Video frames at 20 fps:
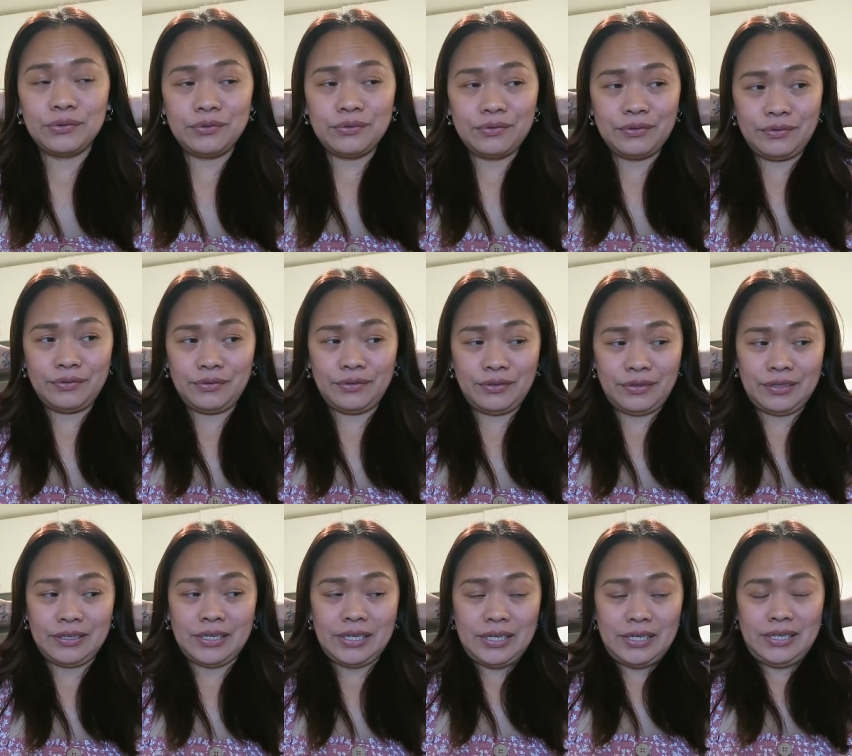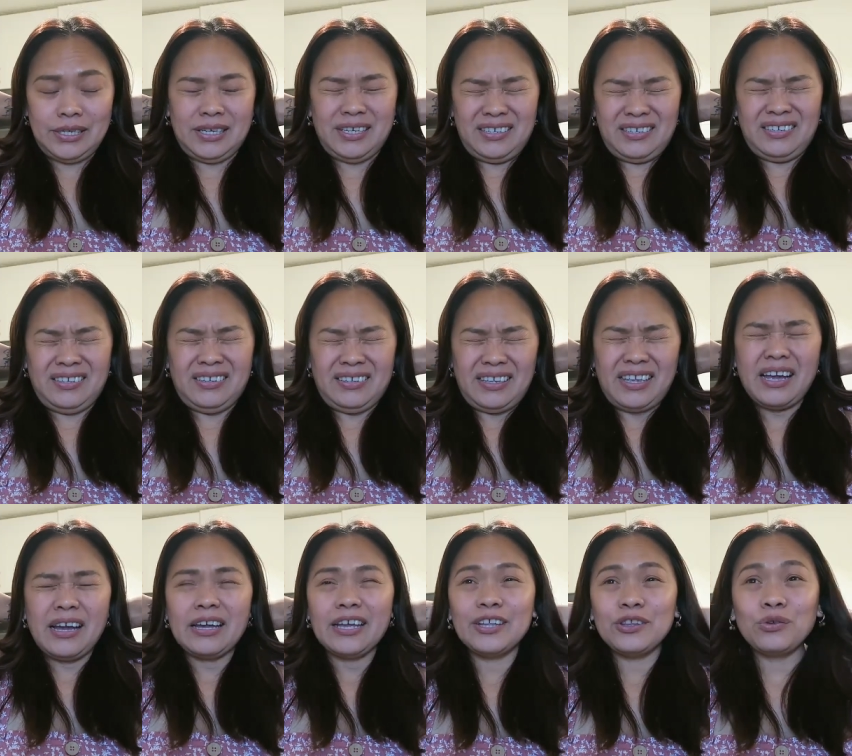So
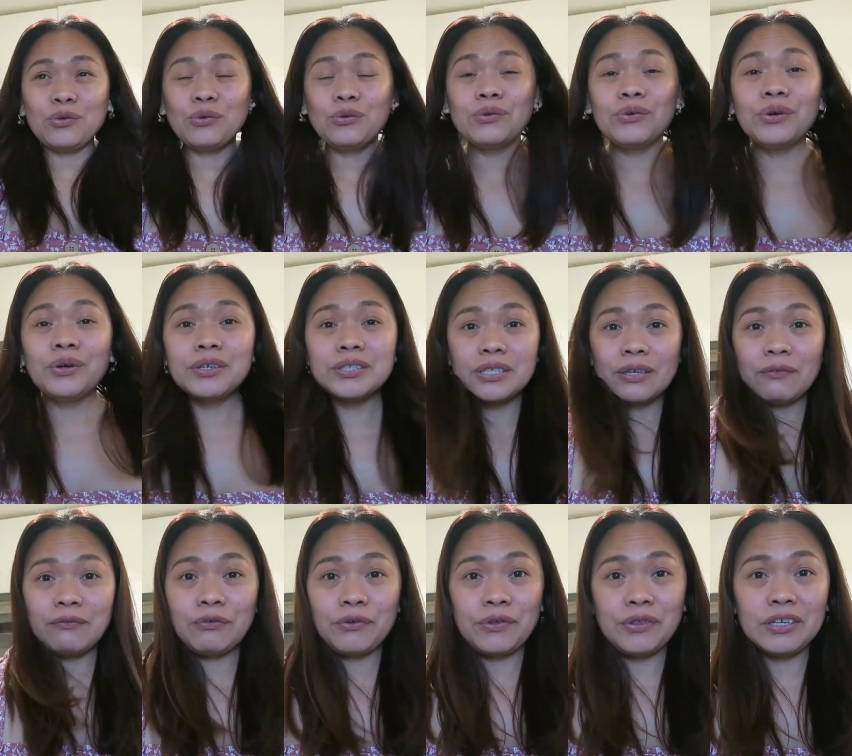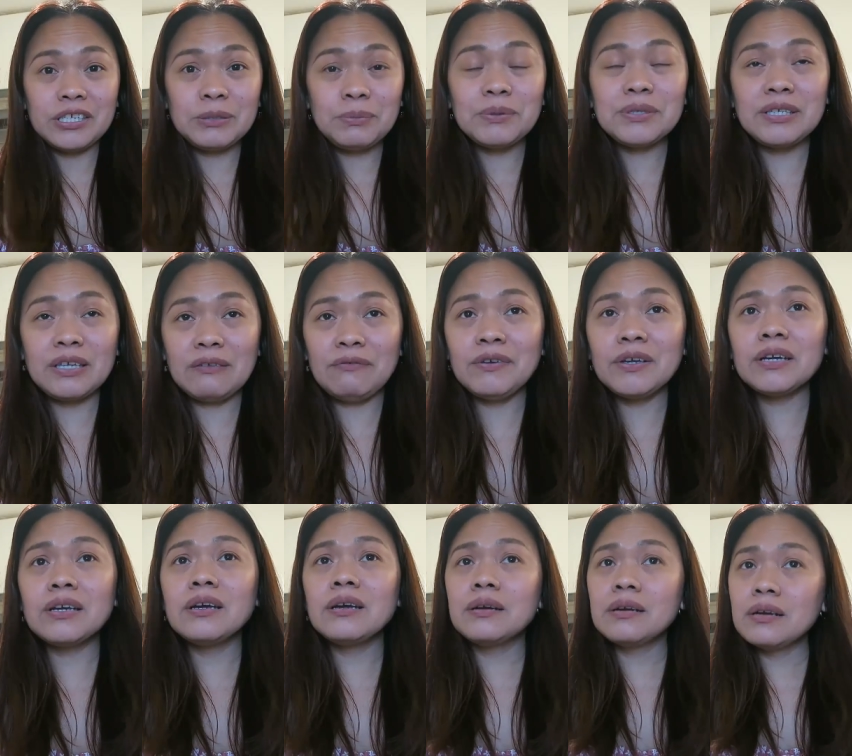yeah, etong so for this
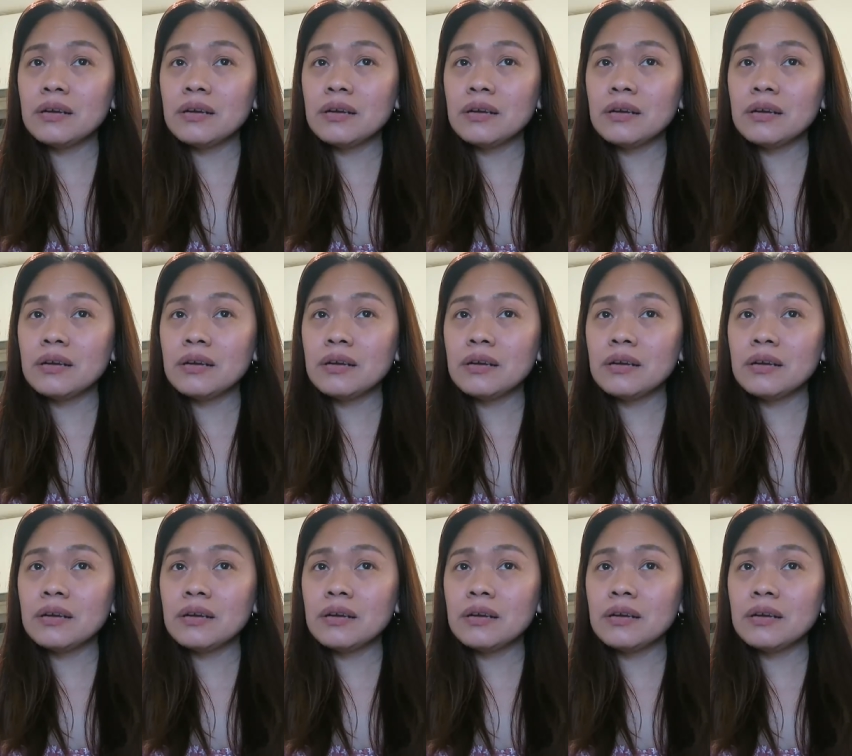specific